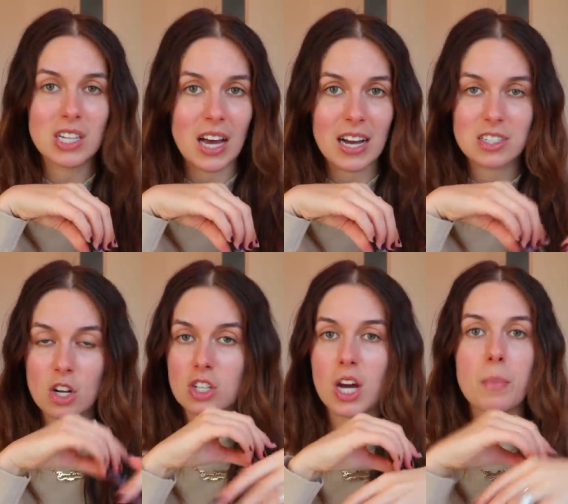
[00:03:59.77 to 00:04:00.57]
last
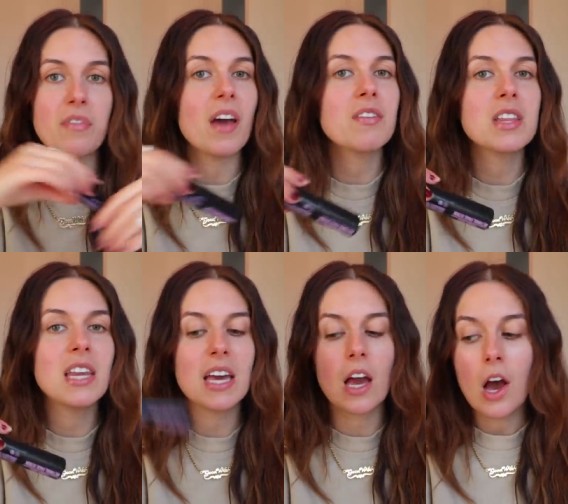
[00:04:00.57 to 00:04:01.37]
on top of
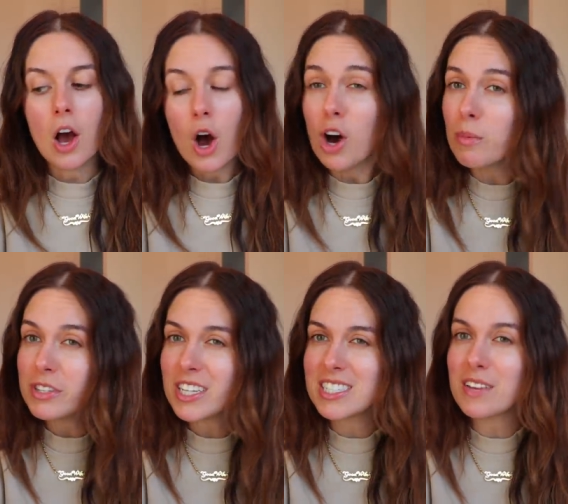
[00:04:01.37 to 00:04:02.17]
everything,
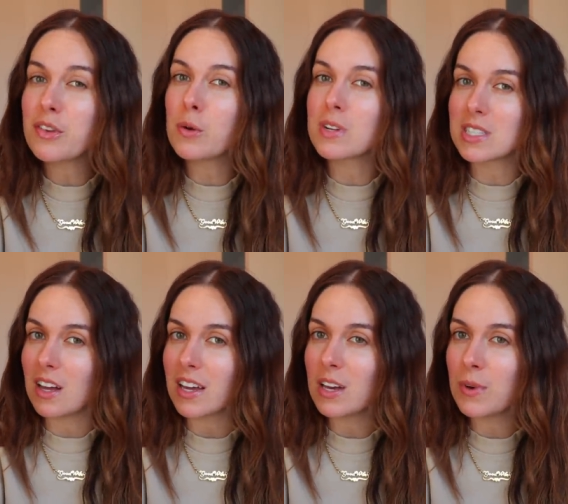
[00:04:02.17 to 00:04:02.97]
almost as if you were
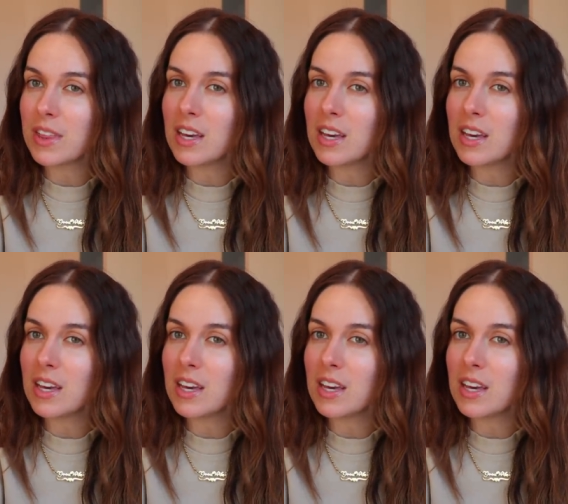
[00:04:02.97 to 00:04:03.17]
slugging with